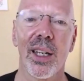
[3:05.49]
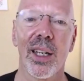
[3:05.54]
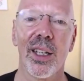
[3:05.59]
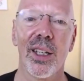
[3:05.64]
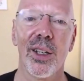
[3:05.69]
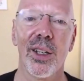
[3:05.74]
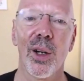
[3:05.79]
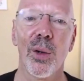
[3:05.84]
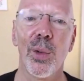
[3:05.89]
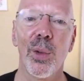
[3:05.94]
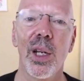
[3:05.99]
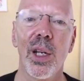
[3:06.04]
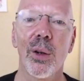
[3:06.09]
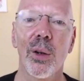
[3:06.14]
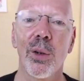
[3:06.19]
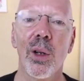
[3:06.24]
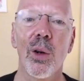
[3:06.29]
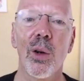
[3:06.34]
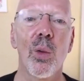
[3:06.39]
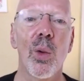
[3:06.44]
You know, we don't
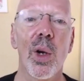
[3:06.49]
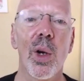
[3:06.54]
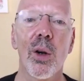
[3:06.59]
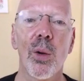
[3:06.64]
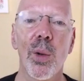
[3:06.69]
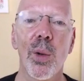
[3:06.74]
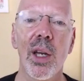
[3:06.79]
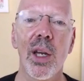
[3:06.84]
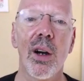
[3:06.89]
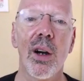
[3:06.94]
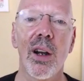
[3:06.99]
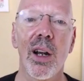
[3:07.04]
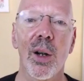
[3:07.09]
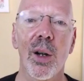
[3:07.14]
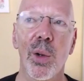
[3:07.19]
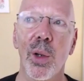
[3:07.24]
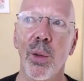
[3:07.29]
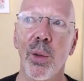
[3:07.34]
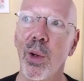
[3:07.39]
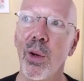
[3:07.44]
know where we are.
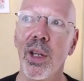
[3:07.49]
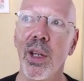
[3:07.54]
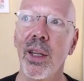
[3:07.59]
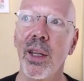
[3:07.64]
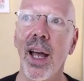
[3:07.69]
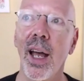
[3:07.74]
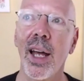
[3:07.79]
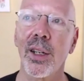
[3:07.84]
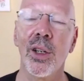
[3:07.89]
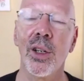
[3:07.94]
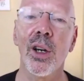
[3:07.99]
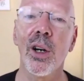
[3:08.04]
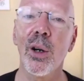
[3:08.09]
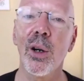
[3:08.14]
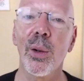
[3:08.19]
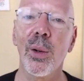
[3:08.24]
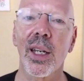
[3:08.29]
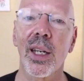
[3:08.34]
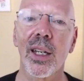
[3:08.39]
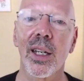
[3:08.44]
When we're in not
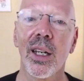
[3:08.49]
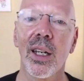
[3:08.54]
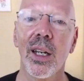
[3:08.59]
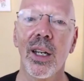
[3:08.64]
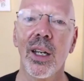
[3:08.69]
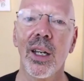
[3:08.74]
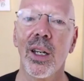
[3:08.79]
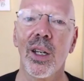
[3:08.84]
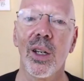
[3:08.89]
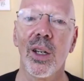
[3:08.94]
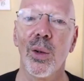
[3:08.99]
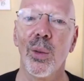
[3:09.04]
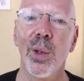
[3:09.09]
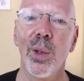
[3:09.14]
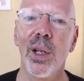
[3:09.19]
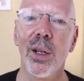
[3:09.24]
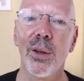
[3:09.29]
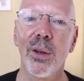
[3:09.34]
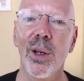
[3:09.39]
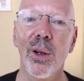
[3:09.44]
knowing, we
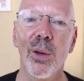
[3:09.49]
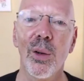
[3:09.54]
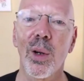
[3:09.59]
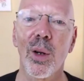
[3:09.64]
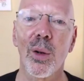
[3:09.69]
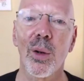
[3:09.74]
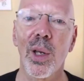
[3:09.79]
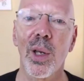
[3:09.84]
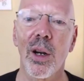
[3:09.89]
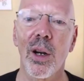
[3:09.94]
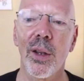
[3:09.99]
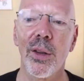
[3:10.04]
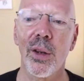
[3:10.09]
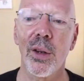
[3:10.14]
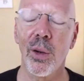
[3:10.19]
don't know where we are.